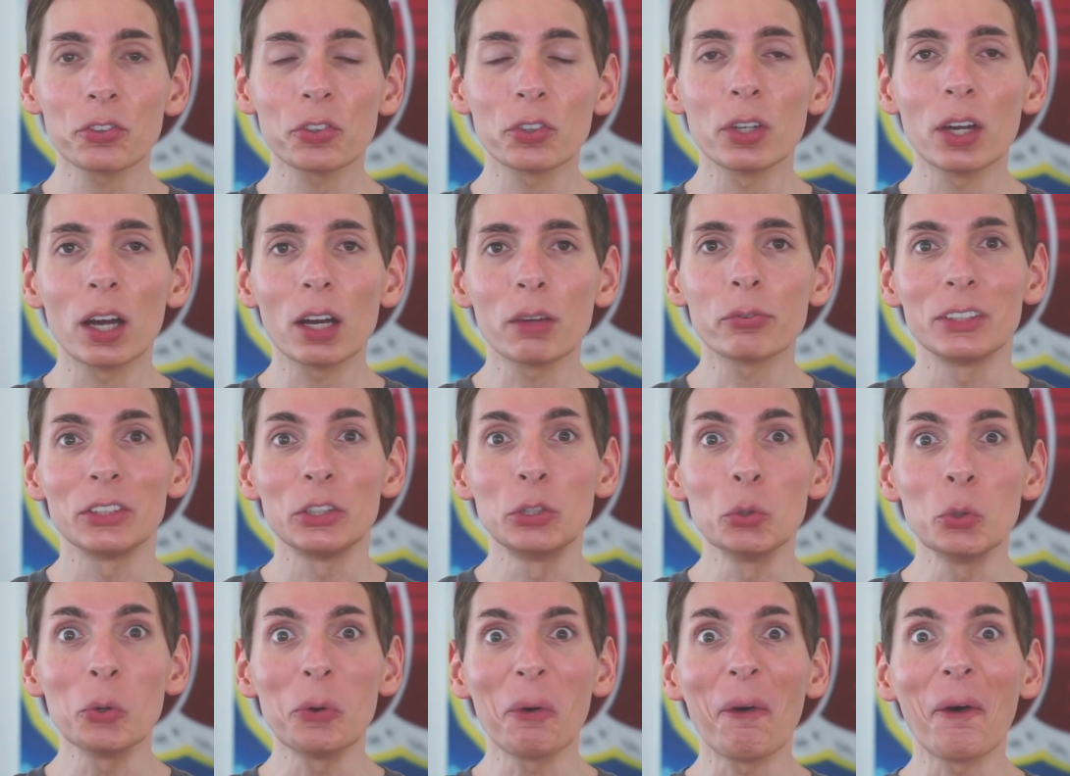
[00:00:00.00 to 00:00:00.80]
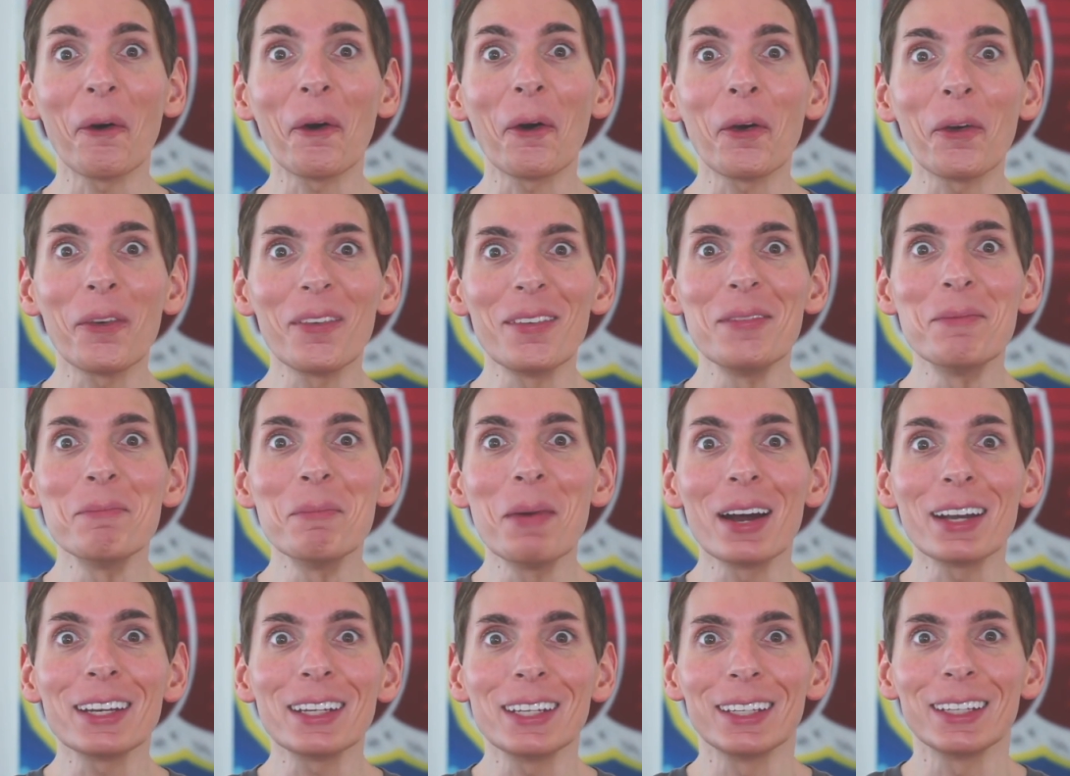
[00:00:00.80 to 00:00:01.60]
enough, you'll earn
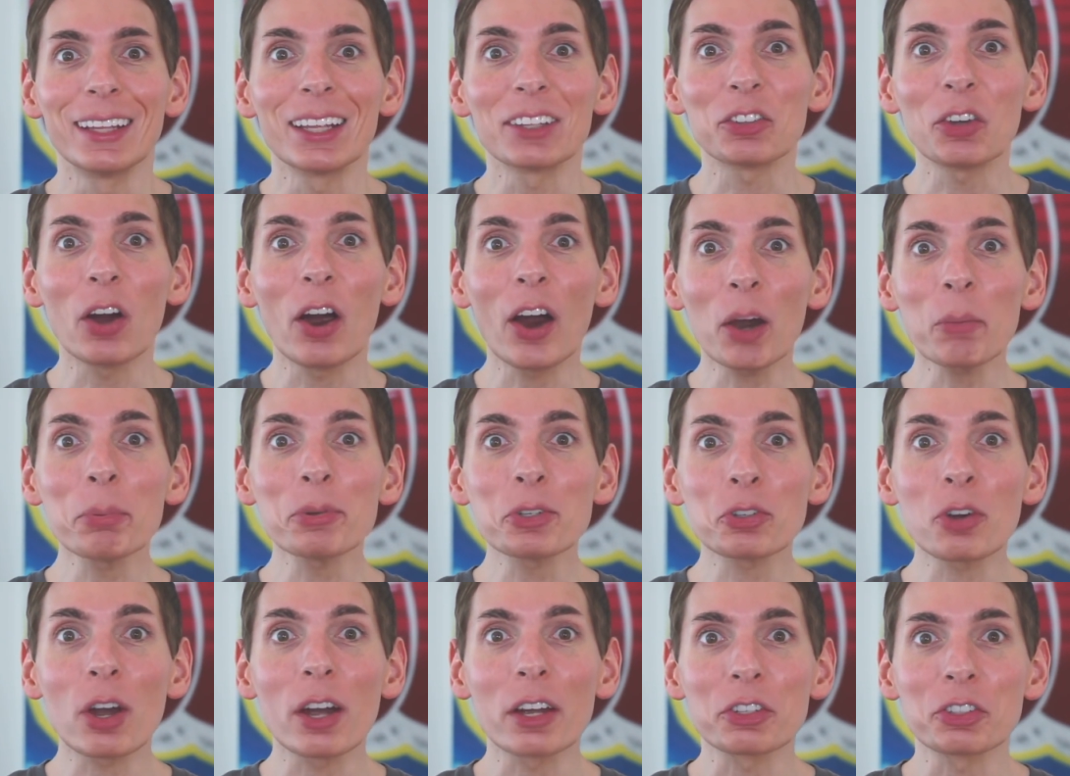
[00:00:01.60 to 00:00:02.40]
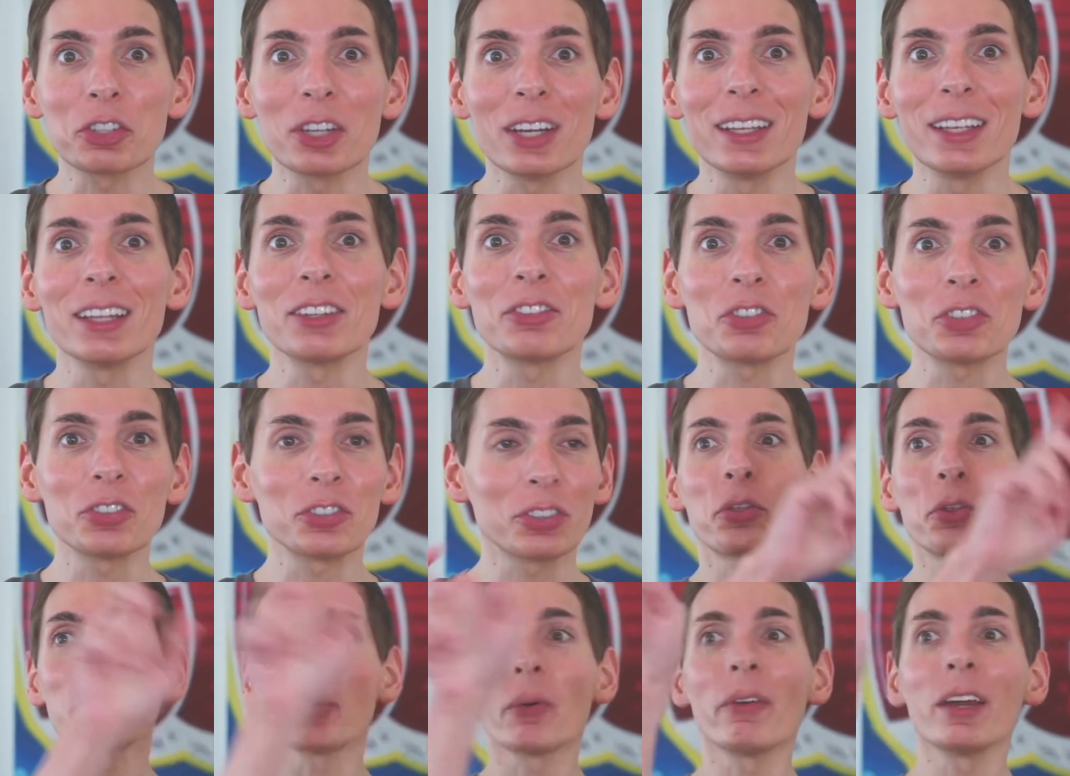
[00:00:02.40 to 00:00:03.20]
money. That's arbitrage. And it's
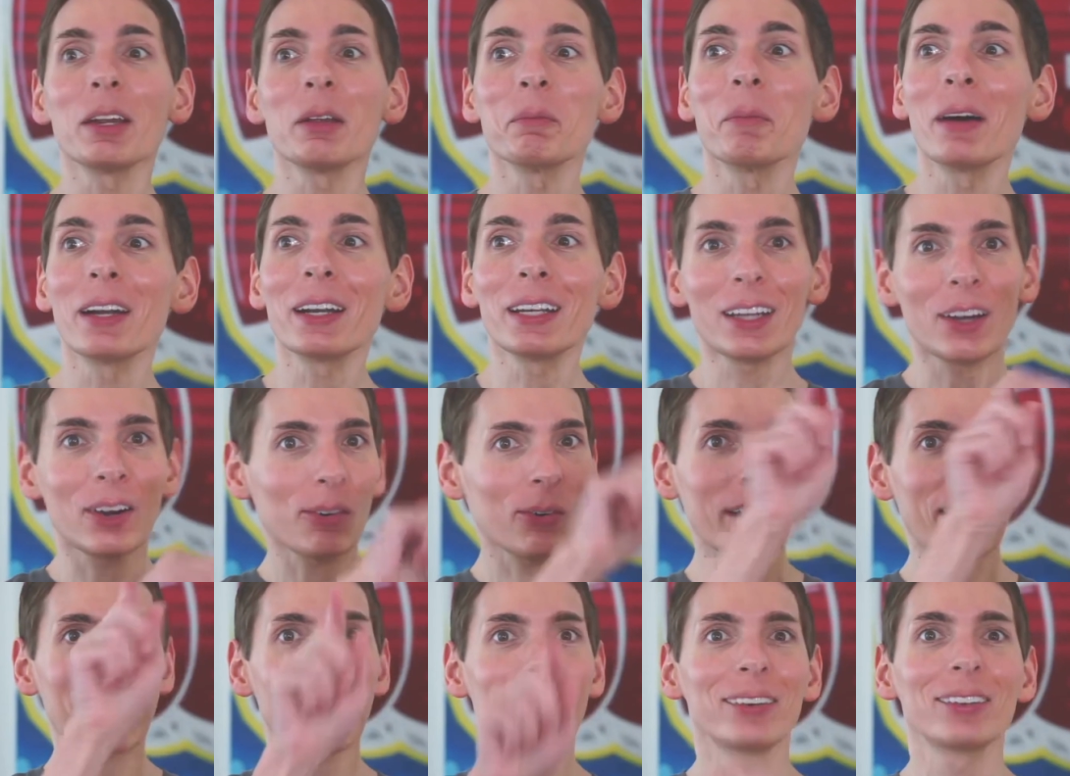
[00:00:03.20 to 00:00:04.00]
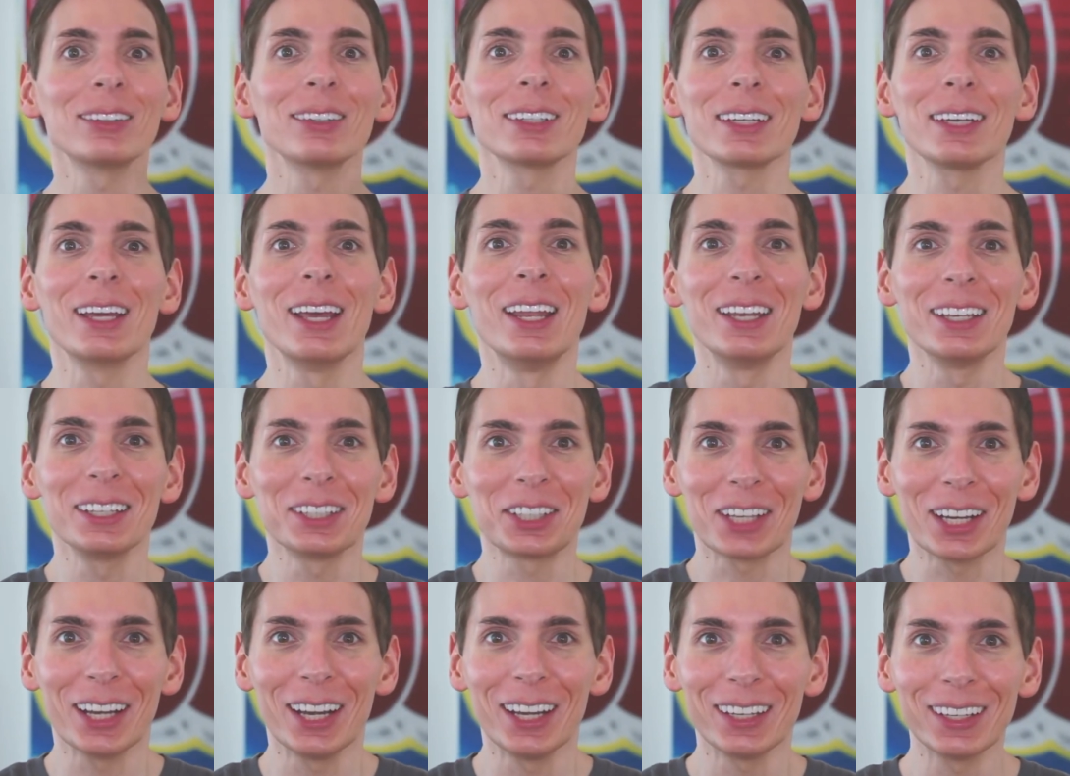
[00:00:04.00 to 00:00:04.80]
just throwing money around and
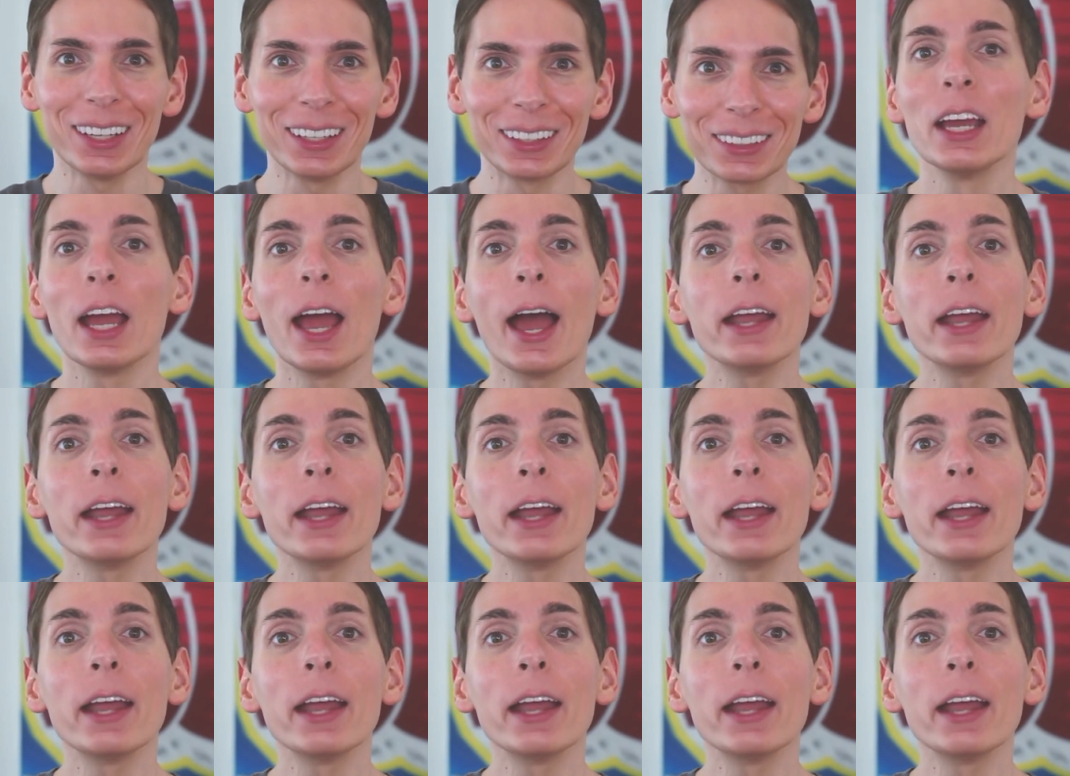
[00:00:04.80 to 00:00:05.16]
changing.